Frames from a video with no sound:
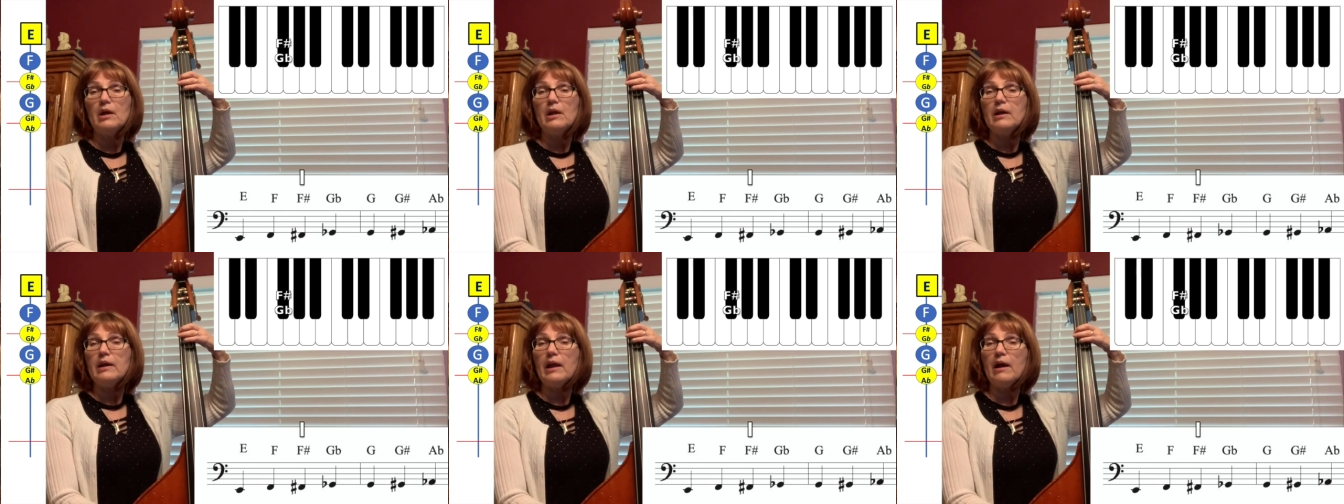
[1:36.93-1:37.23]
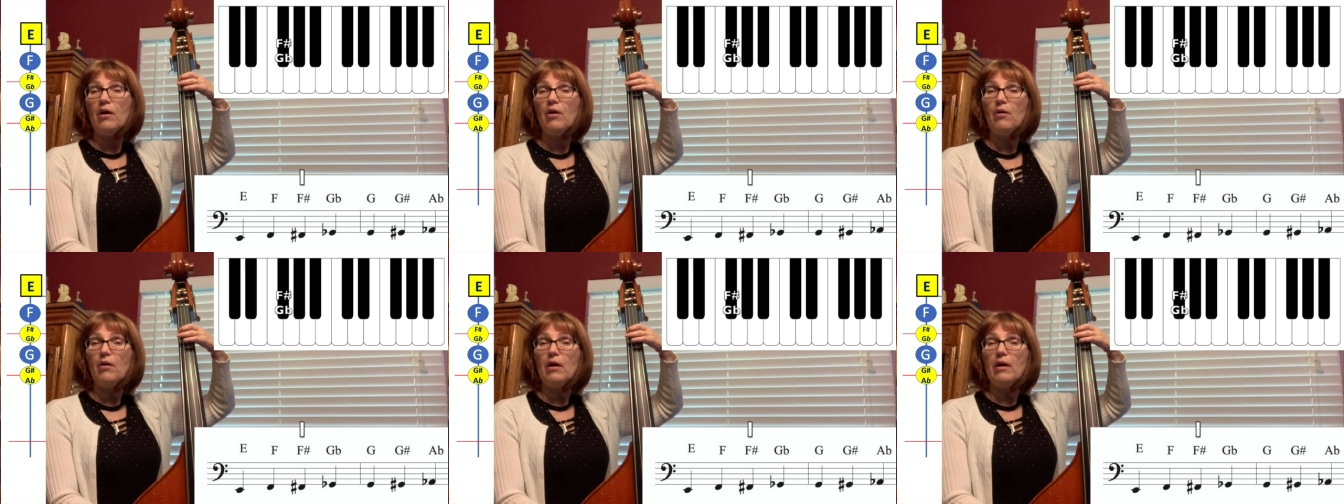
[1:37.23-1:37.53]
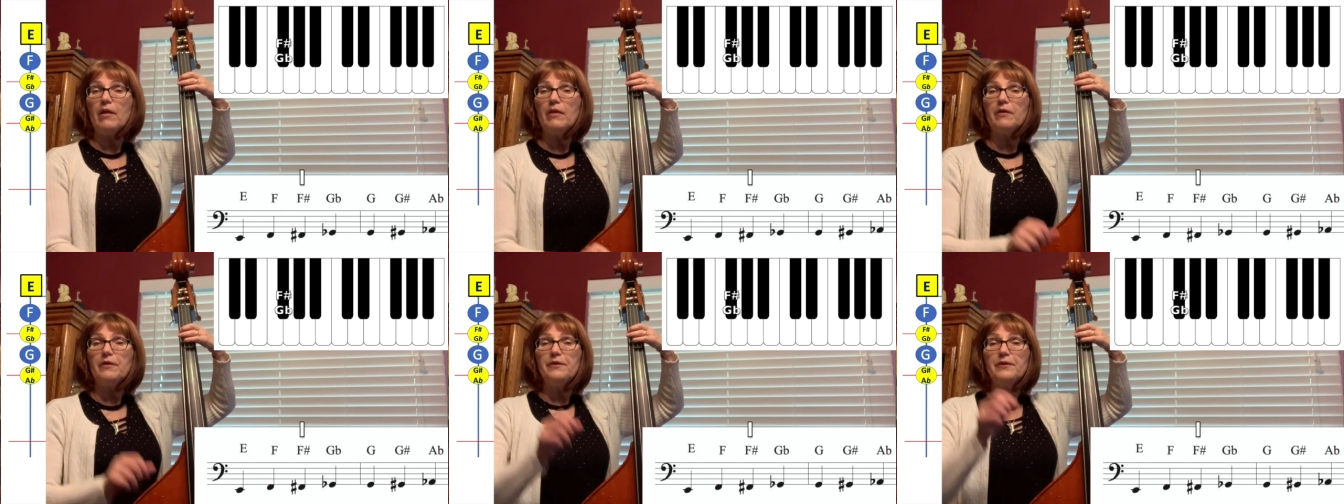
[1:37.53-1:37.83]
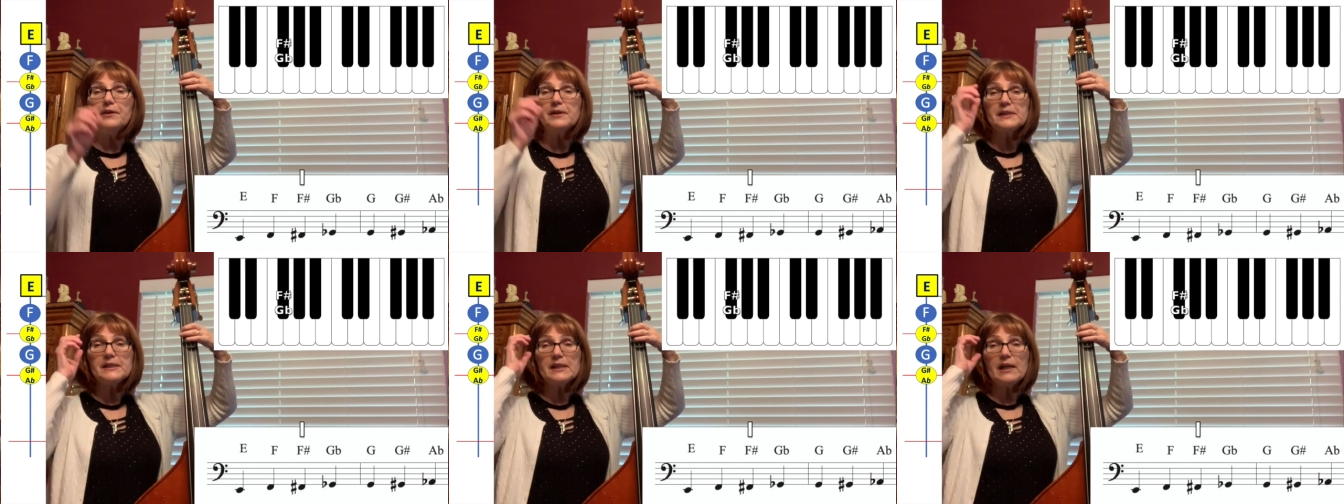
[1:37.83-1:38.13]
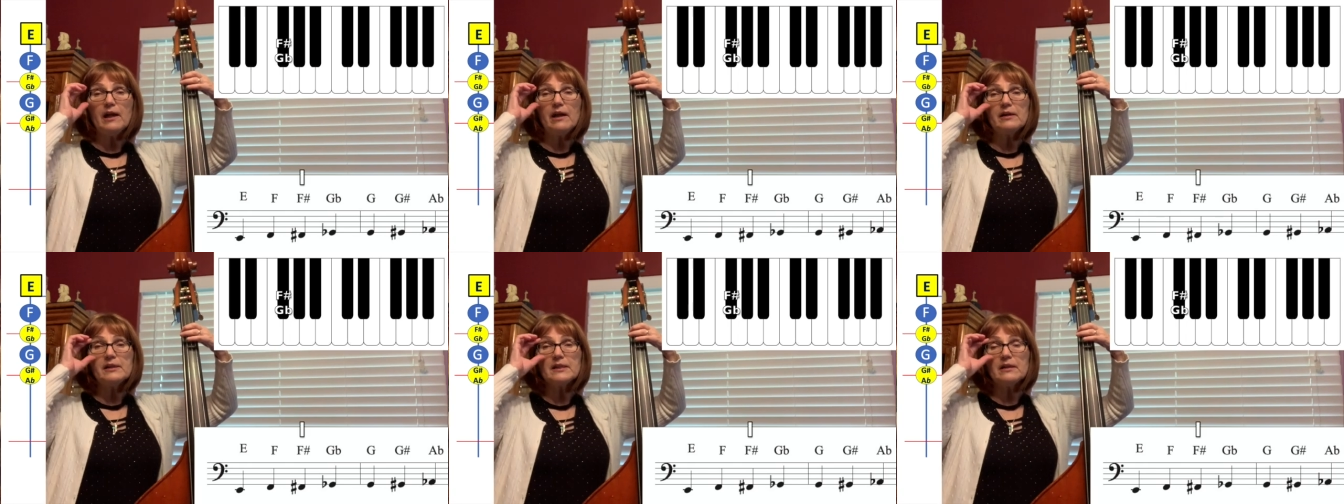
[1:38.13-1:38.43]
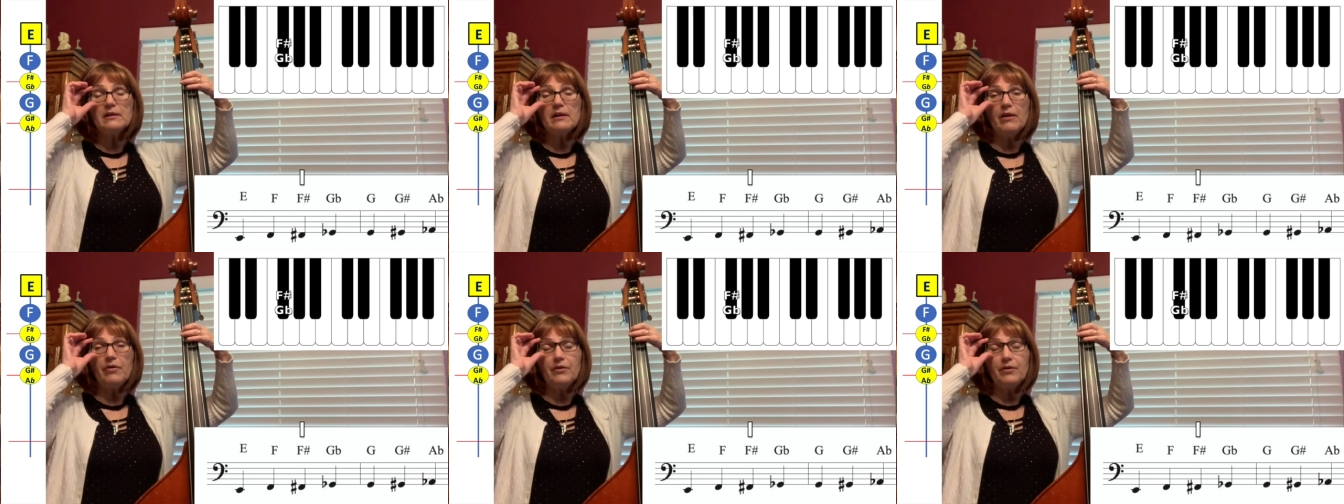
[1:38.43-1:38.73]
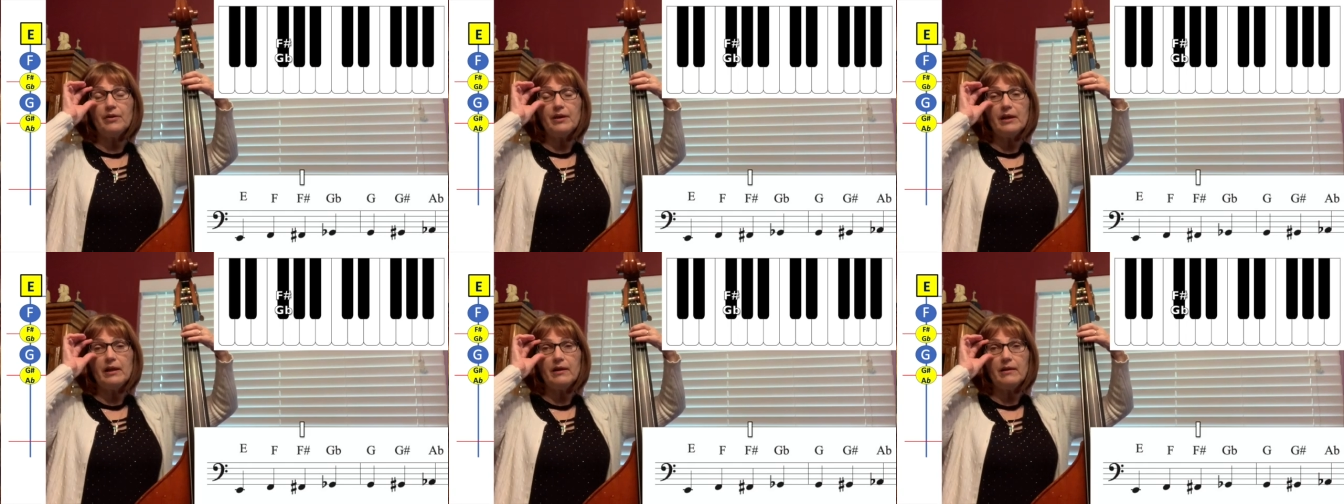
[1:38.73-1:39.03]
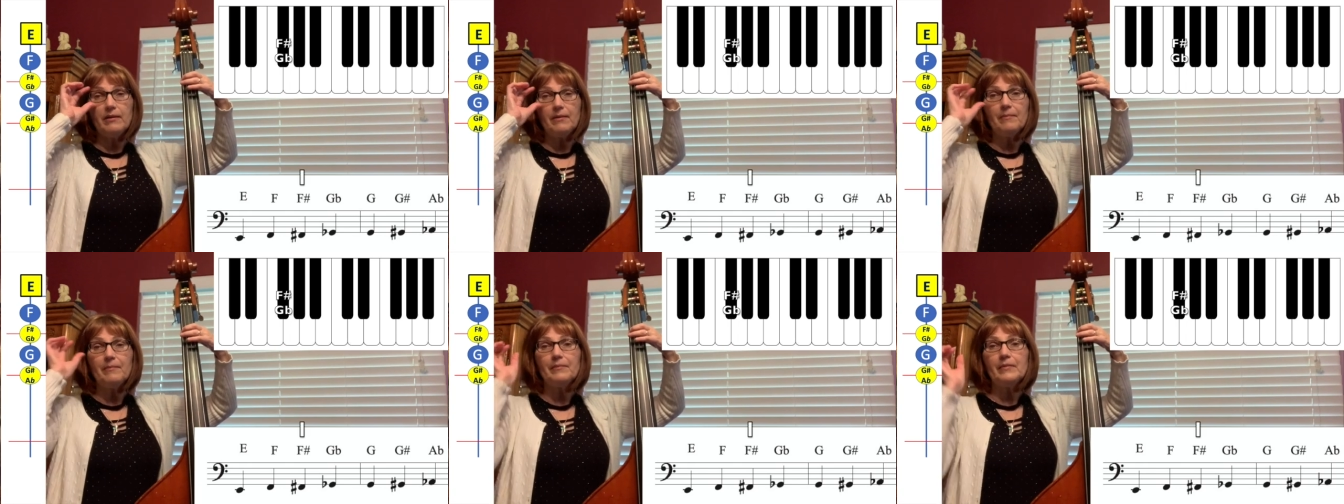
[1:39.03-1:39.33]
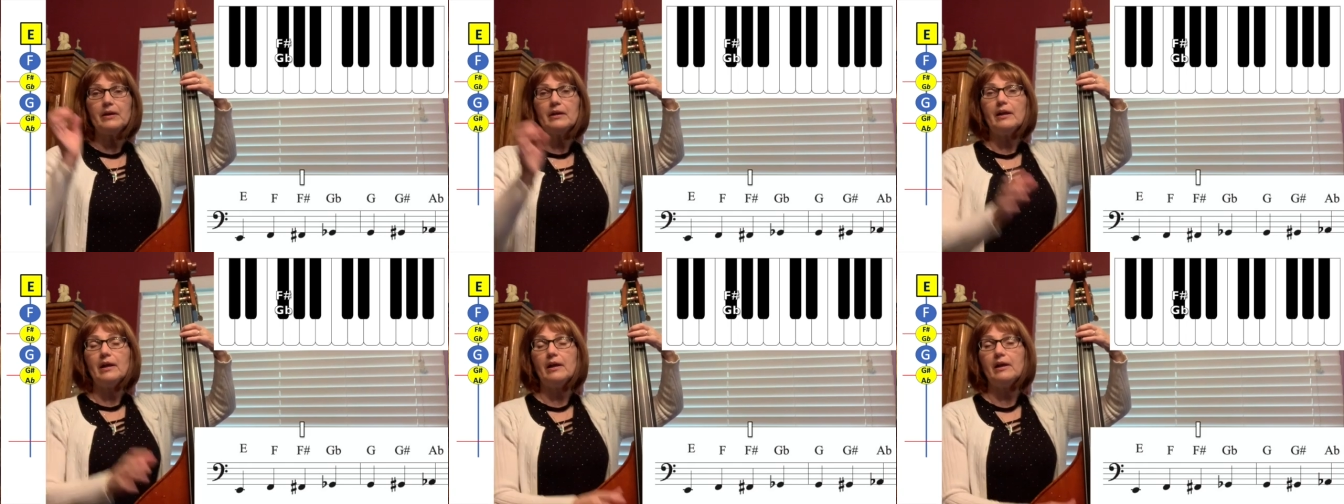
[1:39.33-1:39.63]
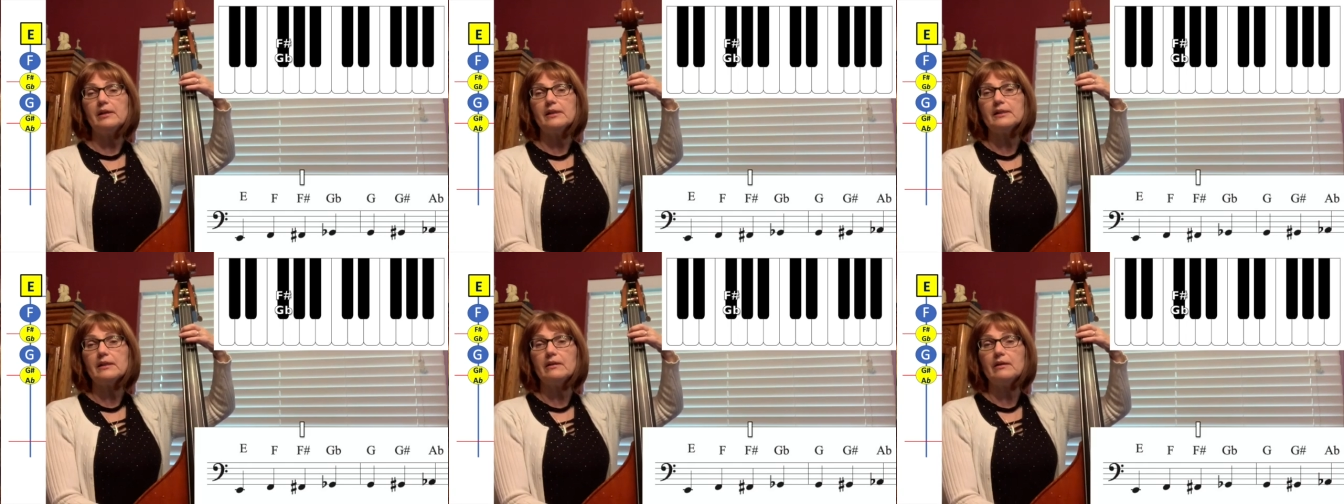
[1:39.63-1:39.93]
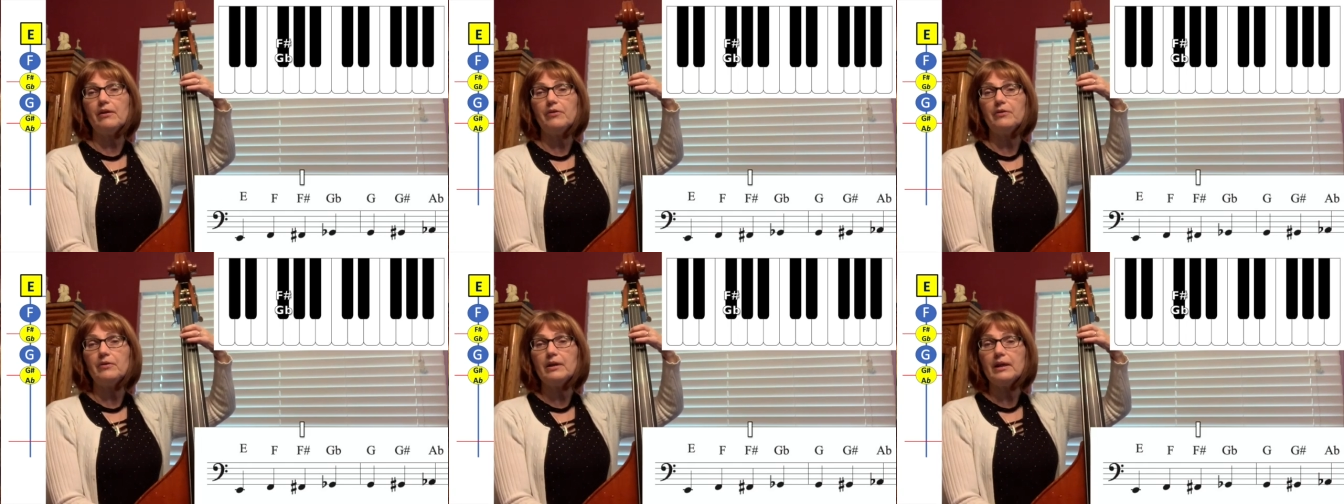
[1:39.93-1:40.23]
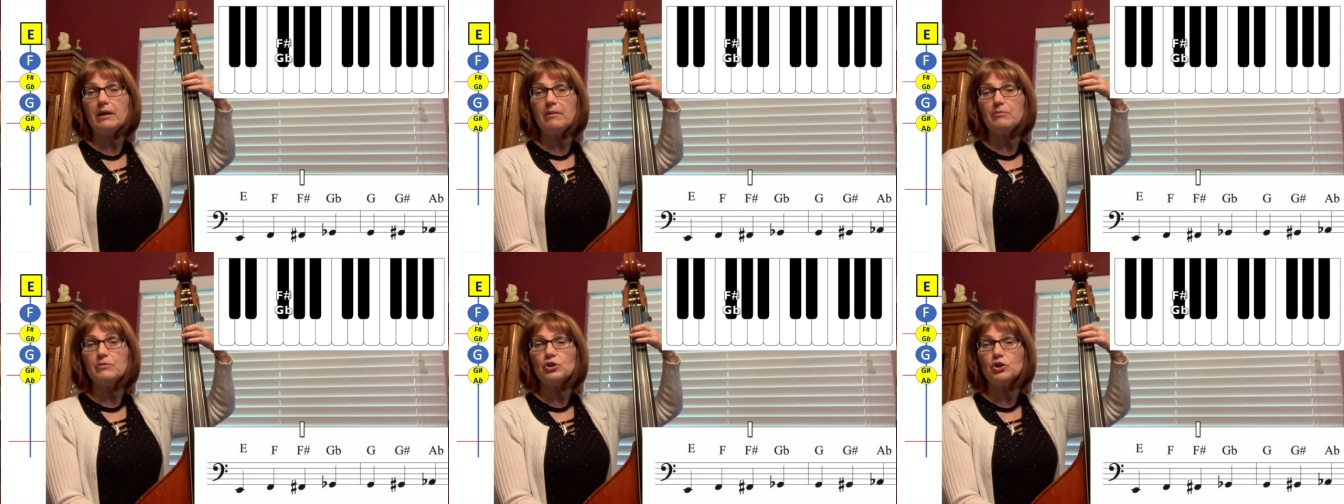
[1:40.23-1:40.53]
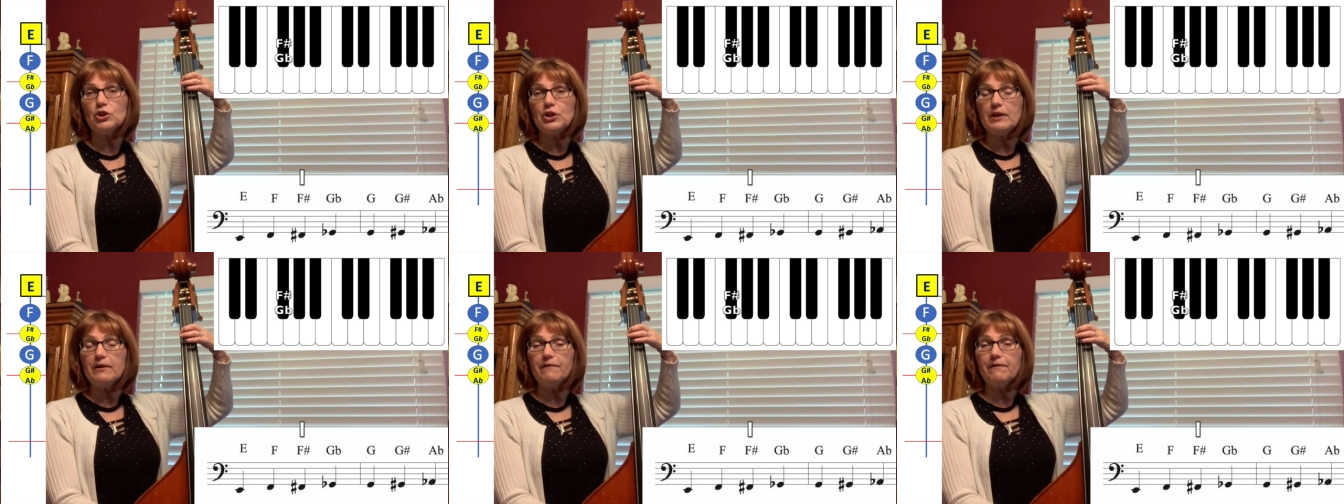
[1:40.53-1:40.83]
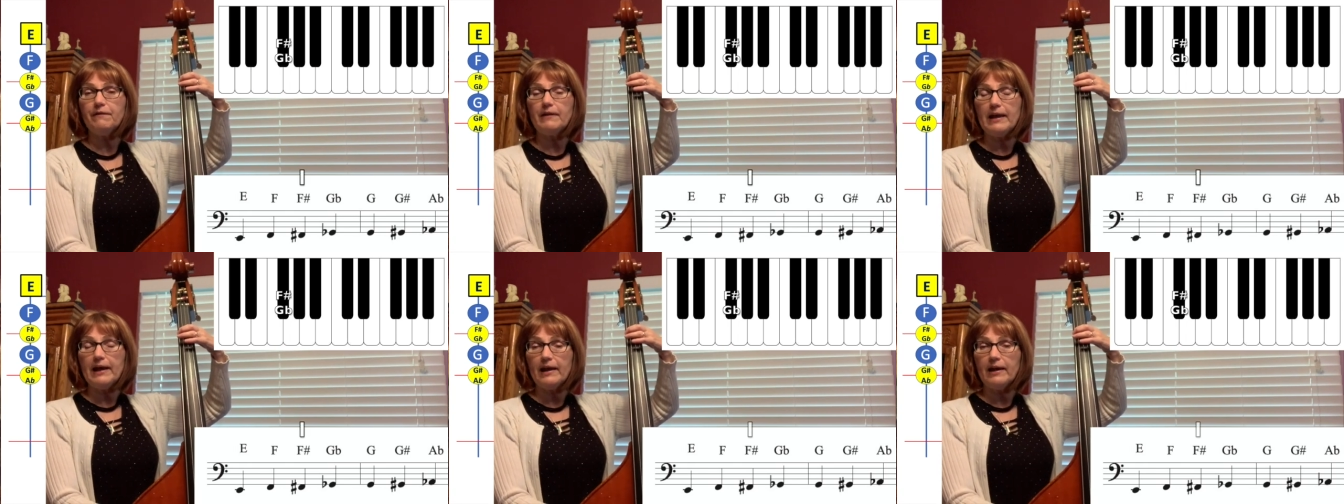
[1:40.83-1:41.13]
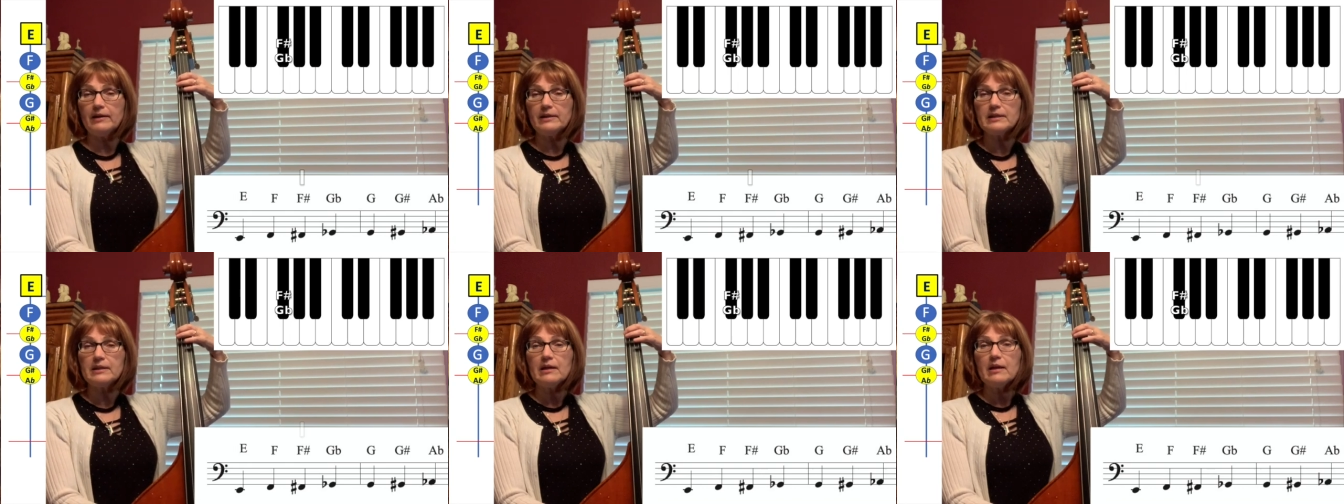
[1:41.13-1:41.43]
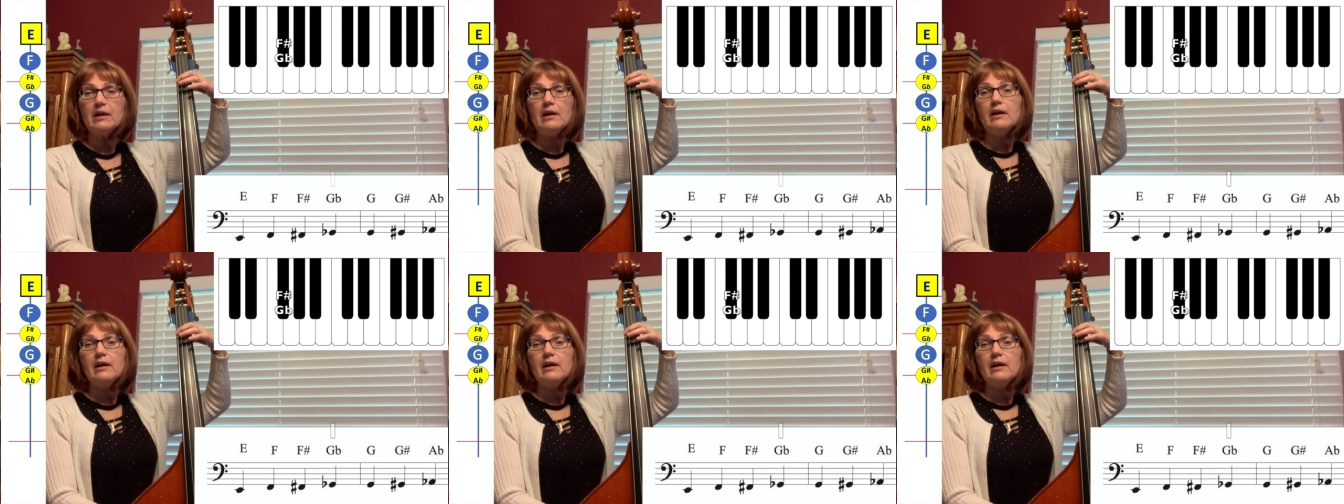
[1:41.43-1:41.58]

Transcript: Now, this has another name. It has another name, G flat.